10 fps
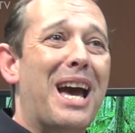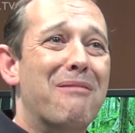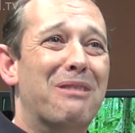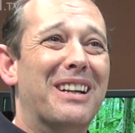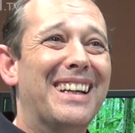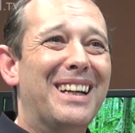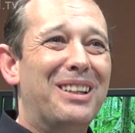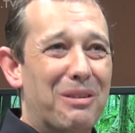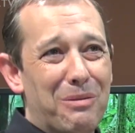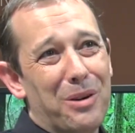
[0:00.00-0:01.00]
camera
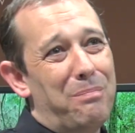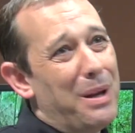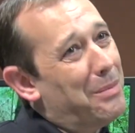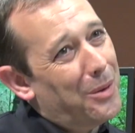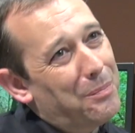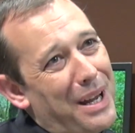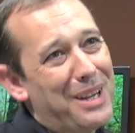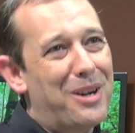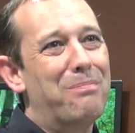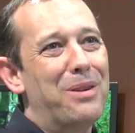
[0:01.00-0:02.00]
that people would
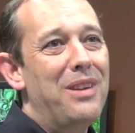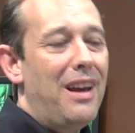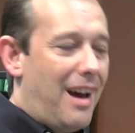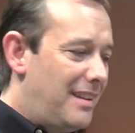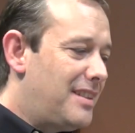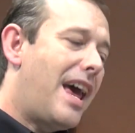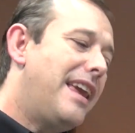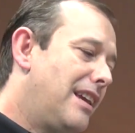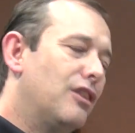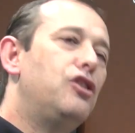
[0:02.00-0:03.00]
pick up and
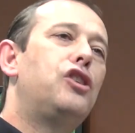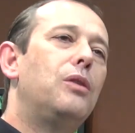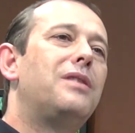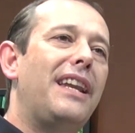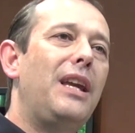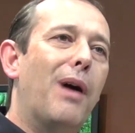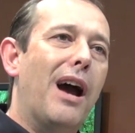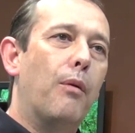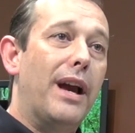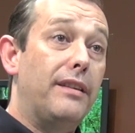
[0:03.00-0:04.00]
take and shoot
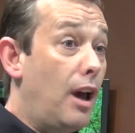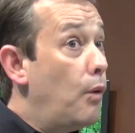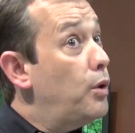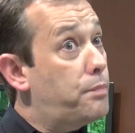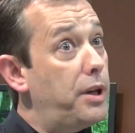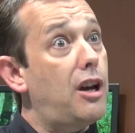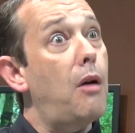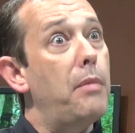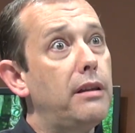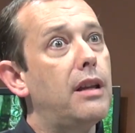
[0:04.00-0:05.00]
anywhere with, was
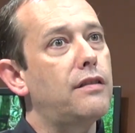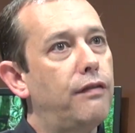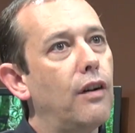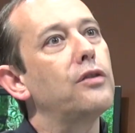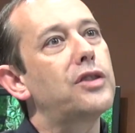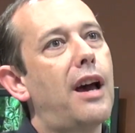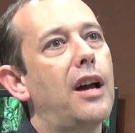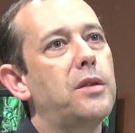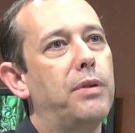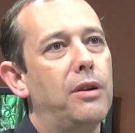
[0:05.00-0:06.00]
becoming this
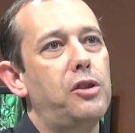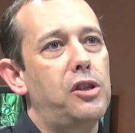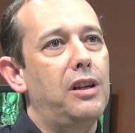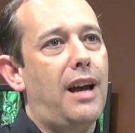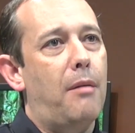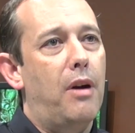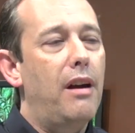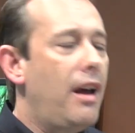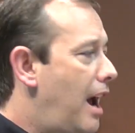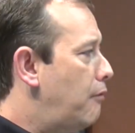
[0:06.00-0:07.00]
full-size production
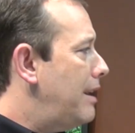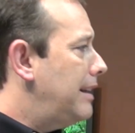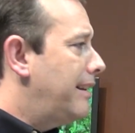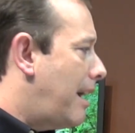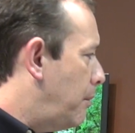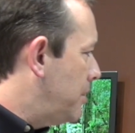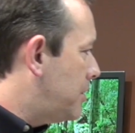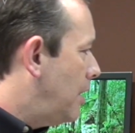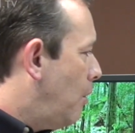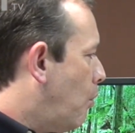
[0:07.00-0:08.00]
camera. And really, that
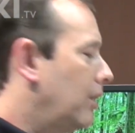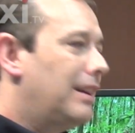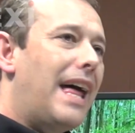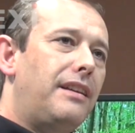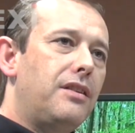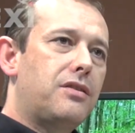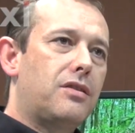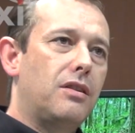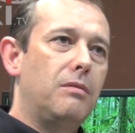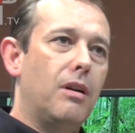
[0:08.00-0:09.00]
was what led us
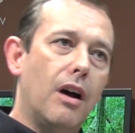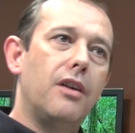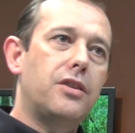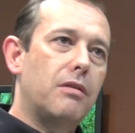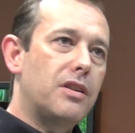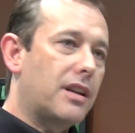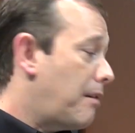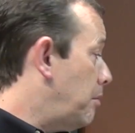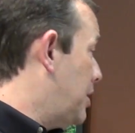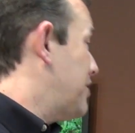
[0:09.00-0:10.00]
to URSA as a
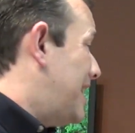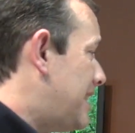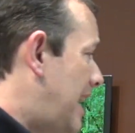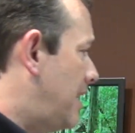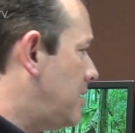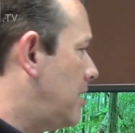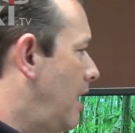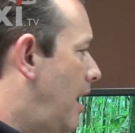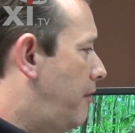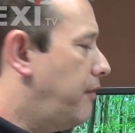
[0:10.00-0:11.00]
camera, because this is
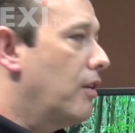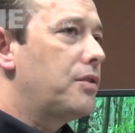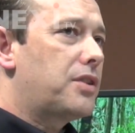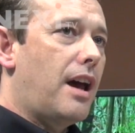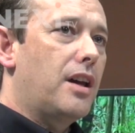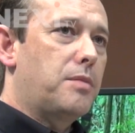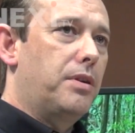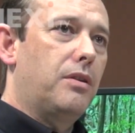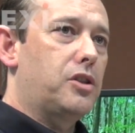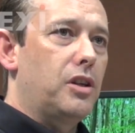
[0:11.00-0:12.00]
a full-size
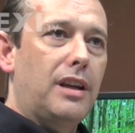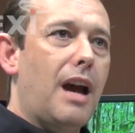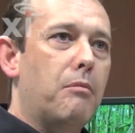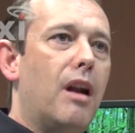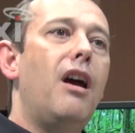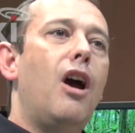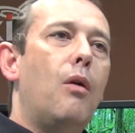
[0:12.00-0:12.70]
production camera